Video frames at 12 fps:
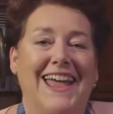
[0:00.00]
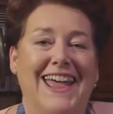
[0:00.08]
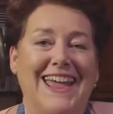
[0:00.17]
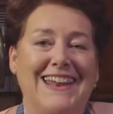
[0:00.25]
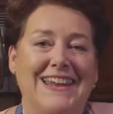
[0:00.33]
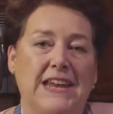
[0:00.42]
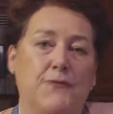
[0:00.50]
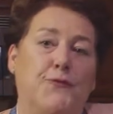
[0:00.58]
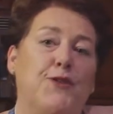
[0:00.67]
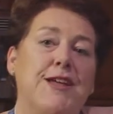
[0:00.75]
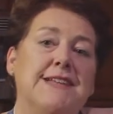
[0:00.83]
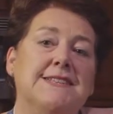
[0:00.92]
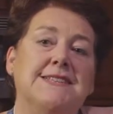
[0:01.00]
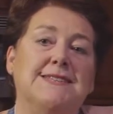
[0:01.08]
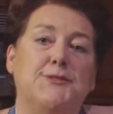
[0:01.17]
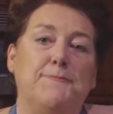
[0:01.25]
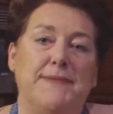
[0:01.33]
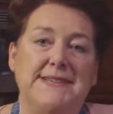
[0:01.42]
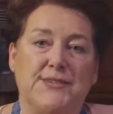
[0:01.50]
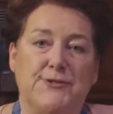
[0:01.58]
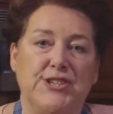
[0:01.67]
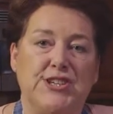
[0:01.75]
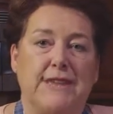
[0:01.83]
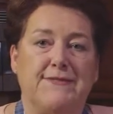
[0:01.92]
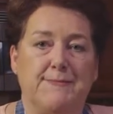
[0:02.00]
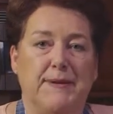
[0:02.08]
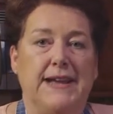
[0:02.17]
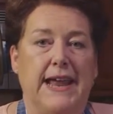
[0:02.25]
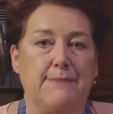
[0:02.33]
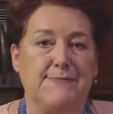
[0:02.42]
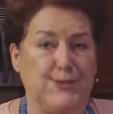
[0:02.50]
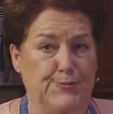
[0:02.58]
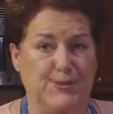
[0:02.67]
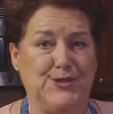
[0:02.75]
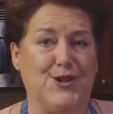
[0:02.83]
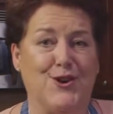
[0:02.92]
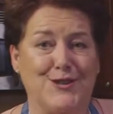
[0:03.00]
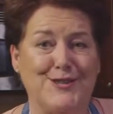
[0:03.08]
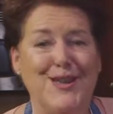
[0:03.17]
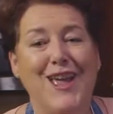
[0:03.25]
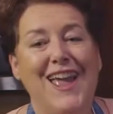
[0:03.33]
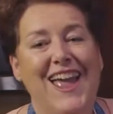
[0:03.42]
And in France, the pastry chefs became superstars,